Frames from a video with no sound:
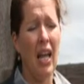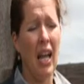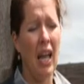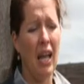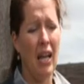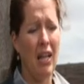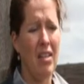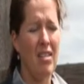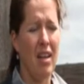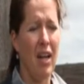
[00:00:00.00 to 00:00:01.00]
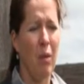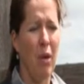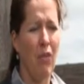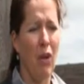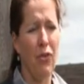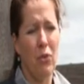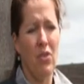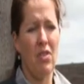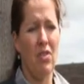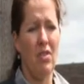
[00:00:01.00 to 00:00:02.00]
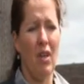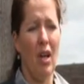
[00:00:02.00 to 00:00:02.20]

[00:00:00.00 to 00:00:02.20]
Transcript: And I've also just